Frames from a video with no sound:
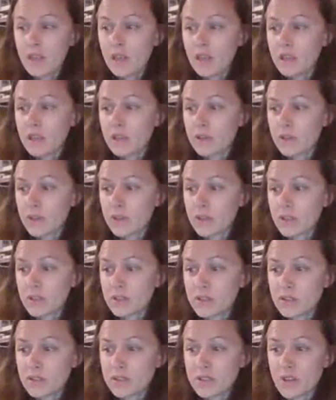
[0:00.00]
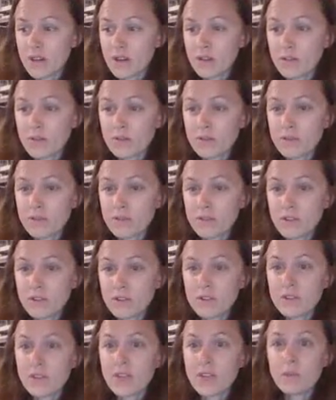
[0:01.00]
And you're thinking to yourself,
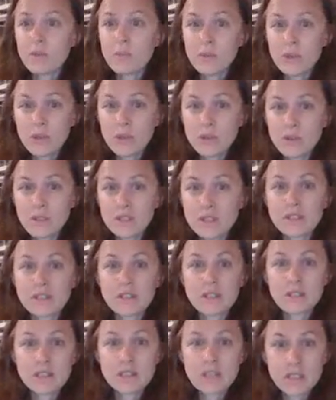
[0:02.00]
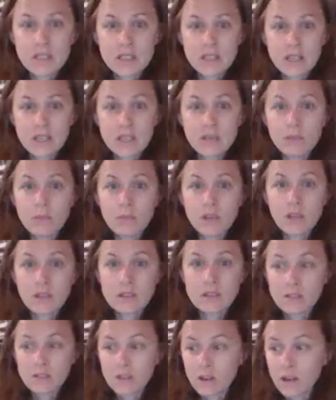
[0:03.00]
their mood is going to dictate my
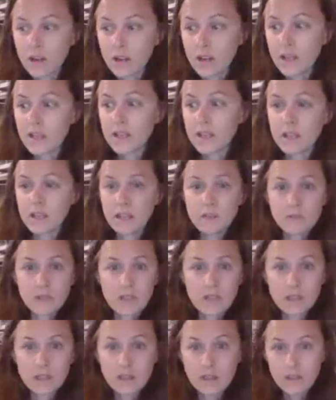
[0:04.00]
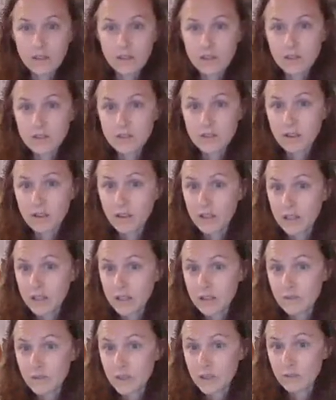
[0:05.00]
entire evening and the entire
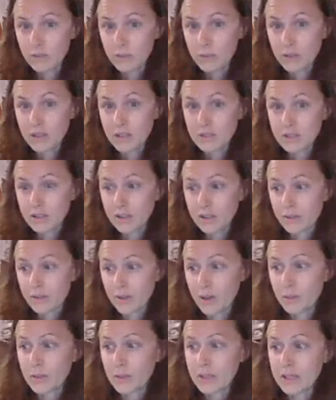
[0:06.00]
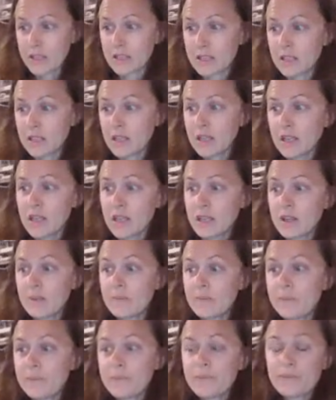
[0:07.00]
evening of my entire family.
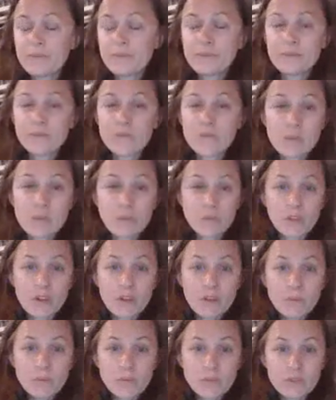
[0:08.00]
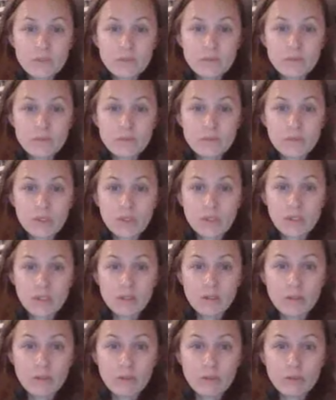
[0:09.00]
Sometimes you think
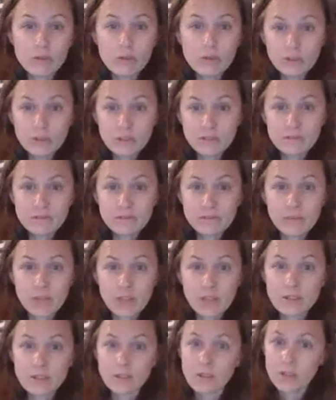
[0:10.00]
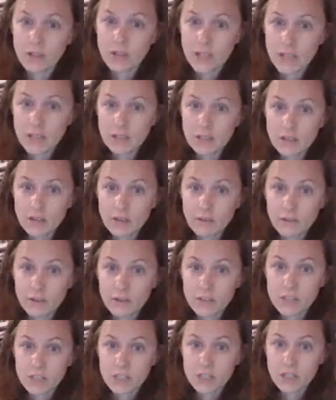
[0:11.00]
you're a fraud because your kid is high
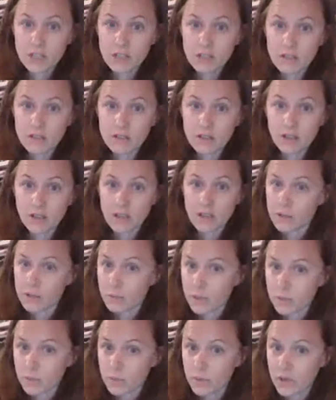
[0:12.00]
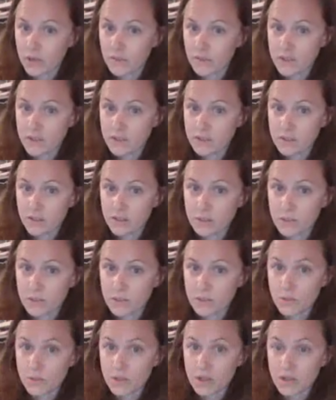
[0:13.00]
functioning and other people have it so
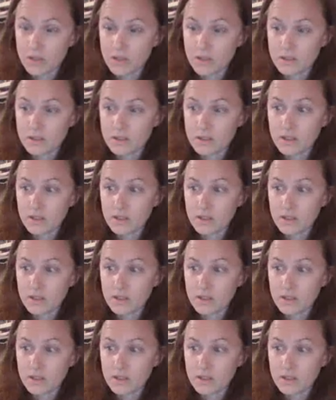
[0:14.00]
much worse.